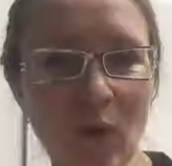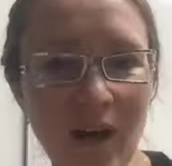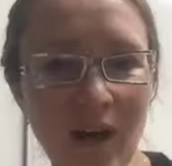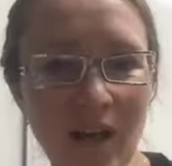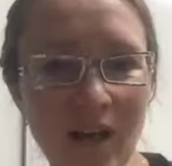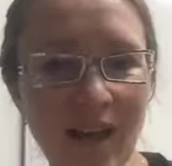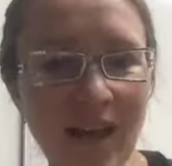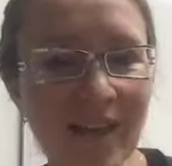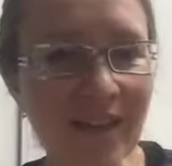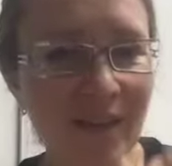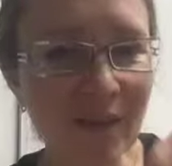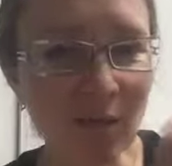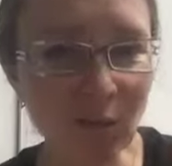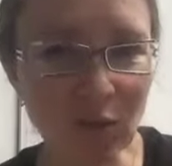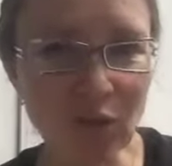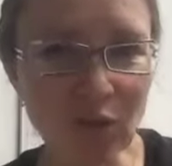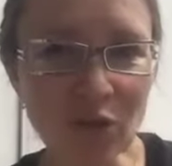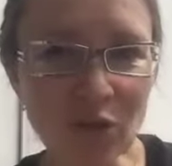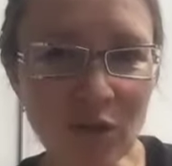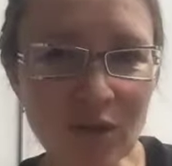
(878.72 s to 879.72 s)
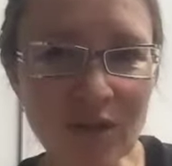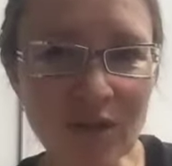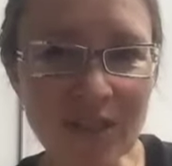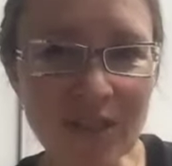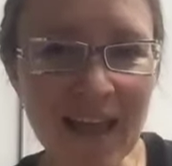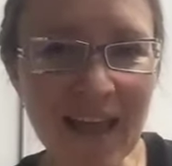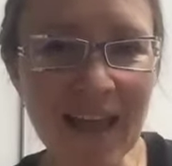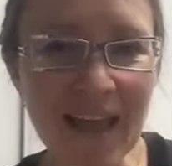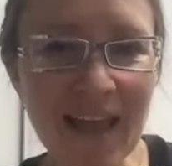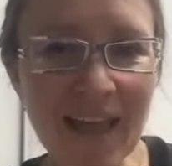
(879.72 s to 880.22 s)
well. I think what you are
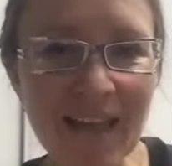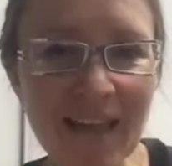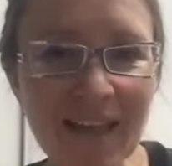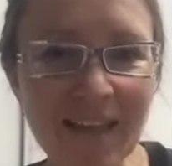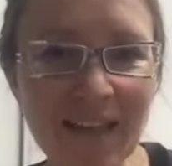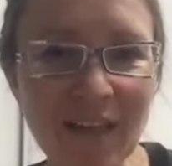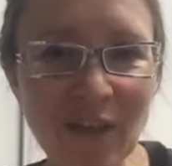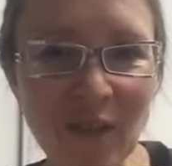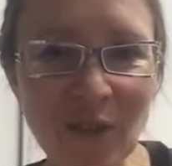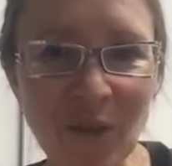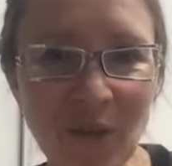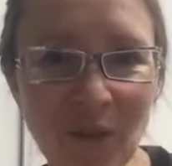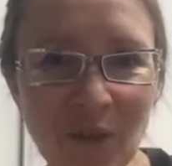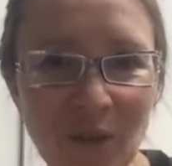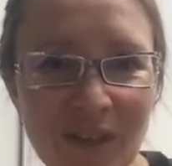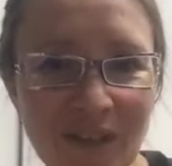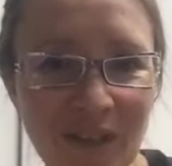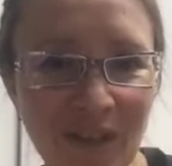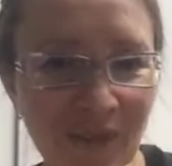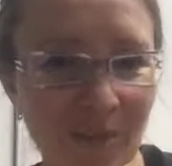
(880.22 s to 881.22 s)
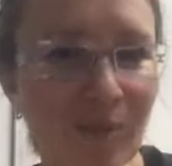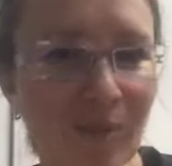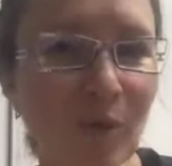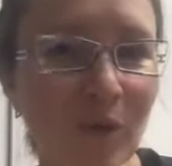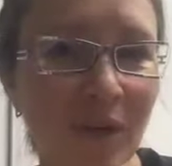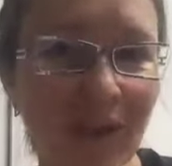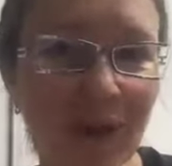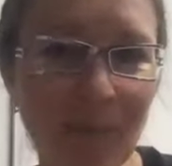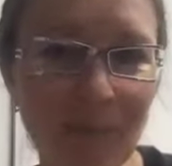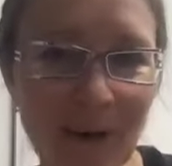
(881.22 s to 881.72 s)
saying, you know, and we
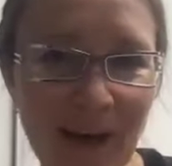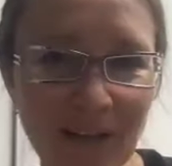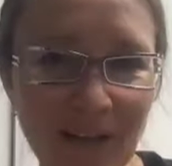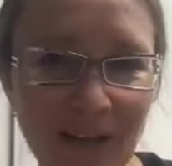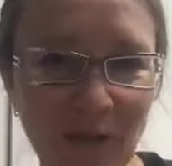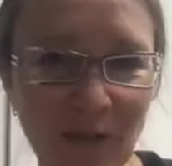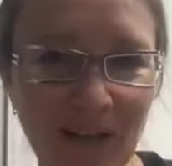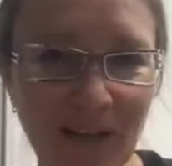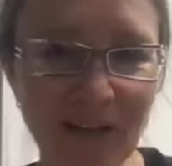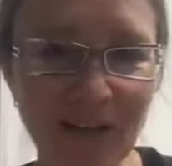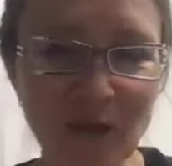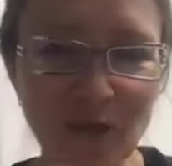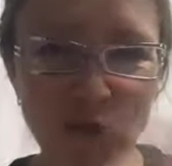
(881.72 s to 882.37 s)
will come back to that.